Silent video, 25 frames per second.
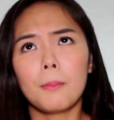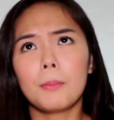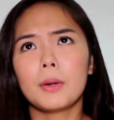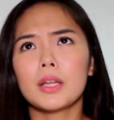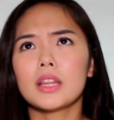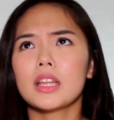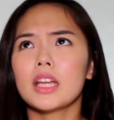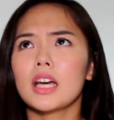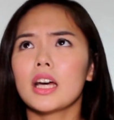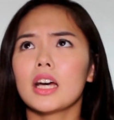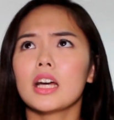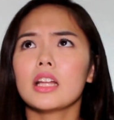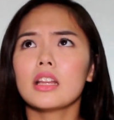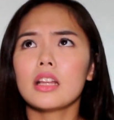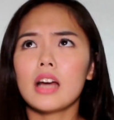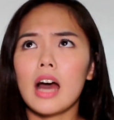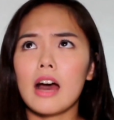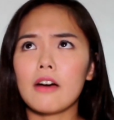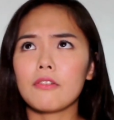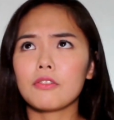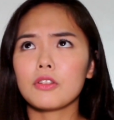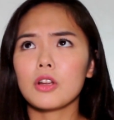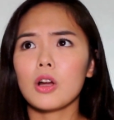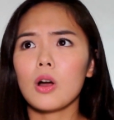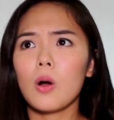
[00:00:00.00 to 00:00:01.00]
But then
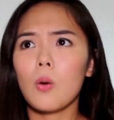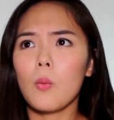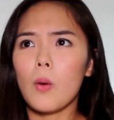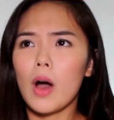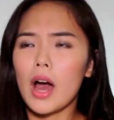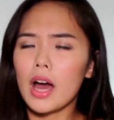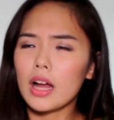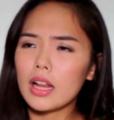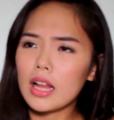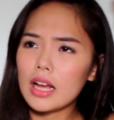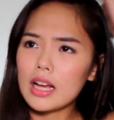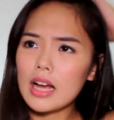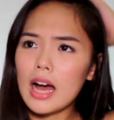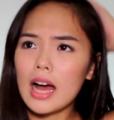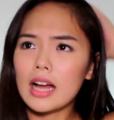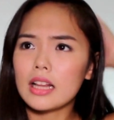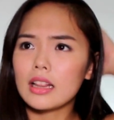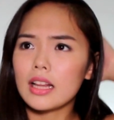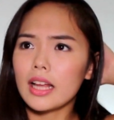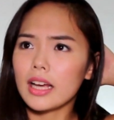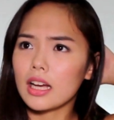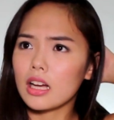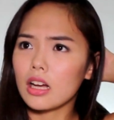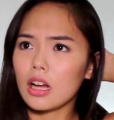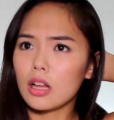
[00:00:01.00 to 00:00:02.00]
after a while, I
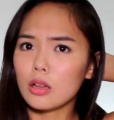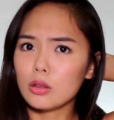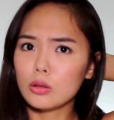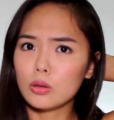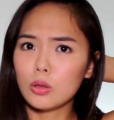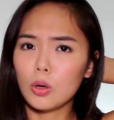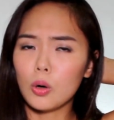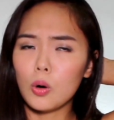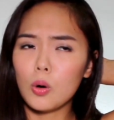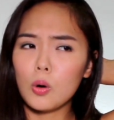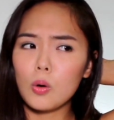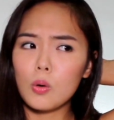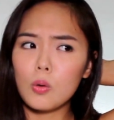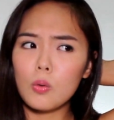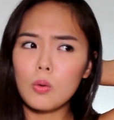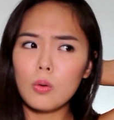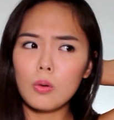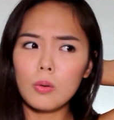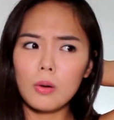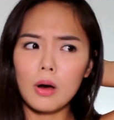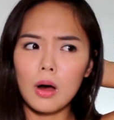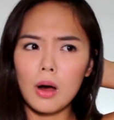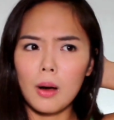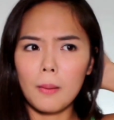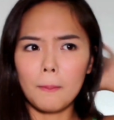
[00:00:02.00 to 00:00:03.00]
had like a
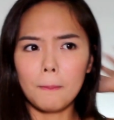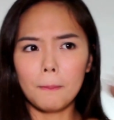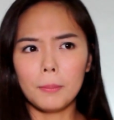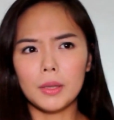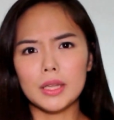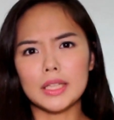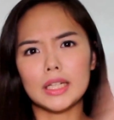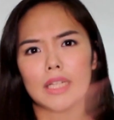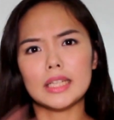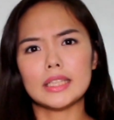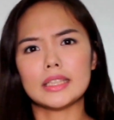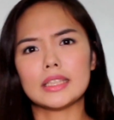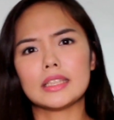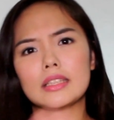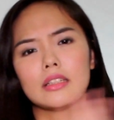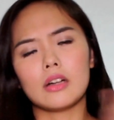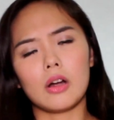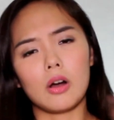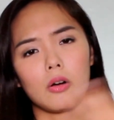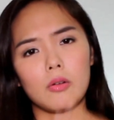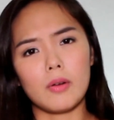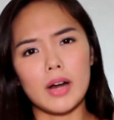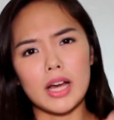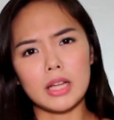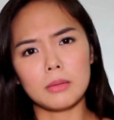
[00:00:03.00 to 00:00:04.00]
low blood,
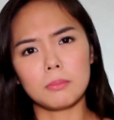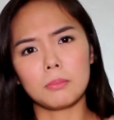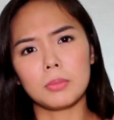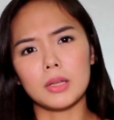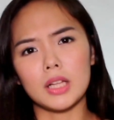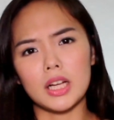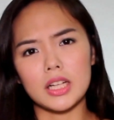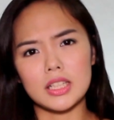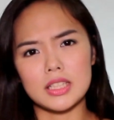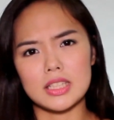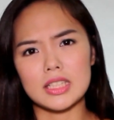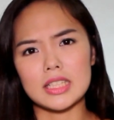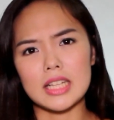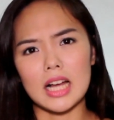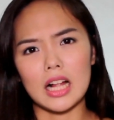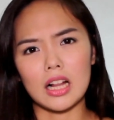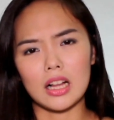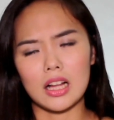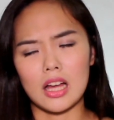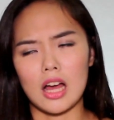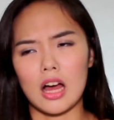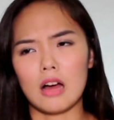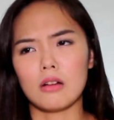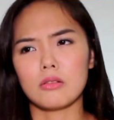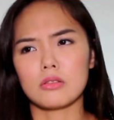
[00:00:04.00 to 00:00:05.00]
red blood
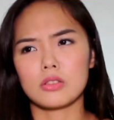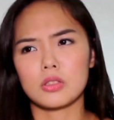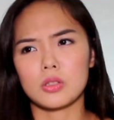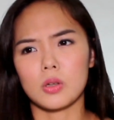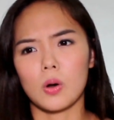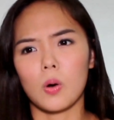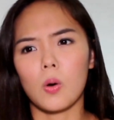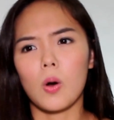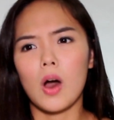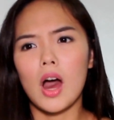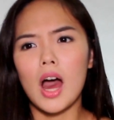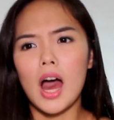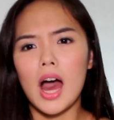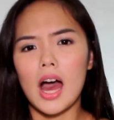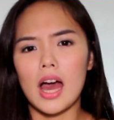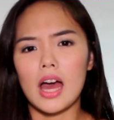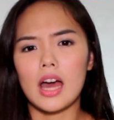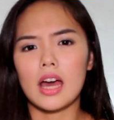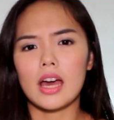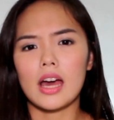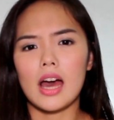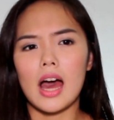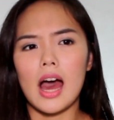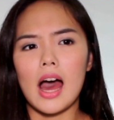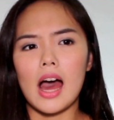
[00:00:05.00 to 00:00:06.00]
cell count. So
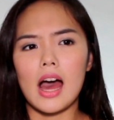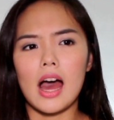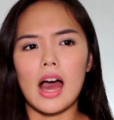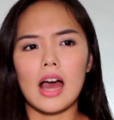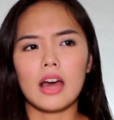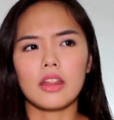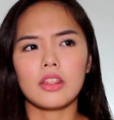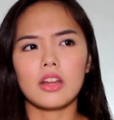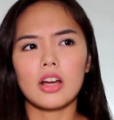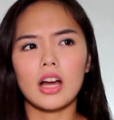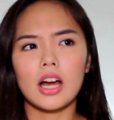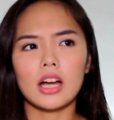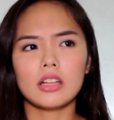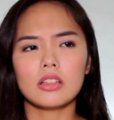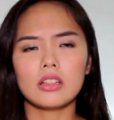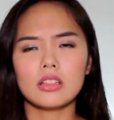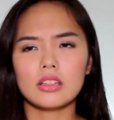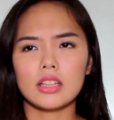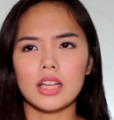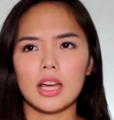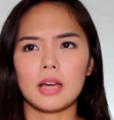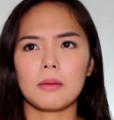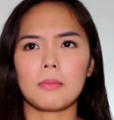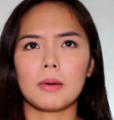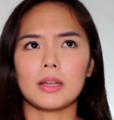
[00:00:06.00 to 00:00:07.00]
I either had to
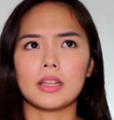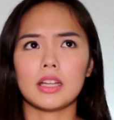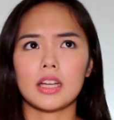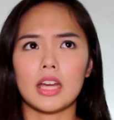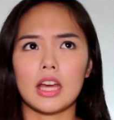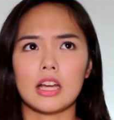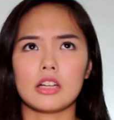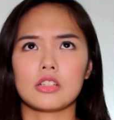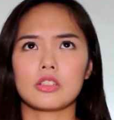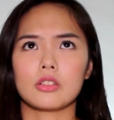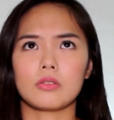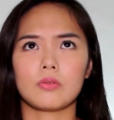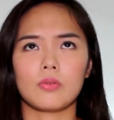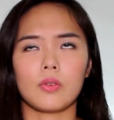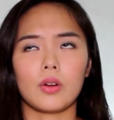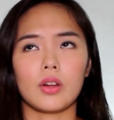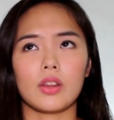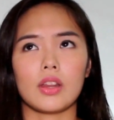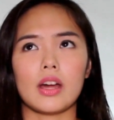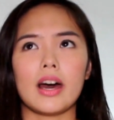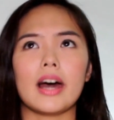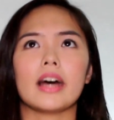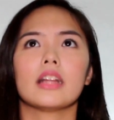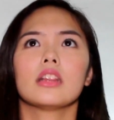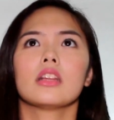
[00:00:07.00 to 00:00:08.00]
take medication for
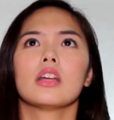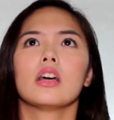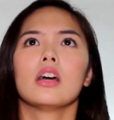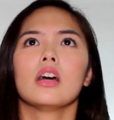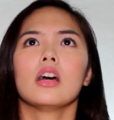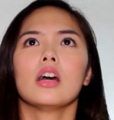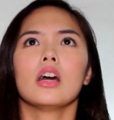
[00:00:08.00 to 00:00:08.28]
that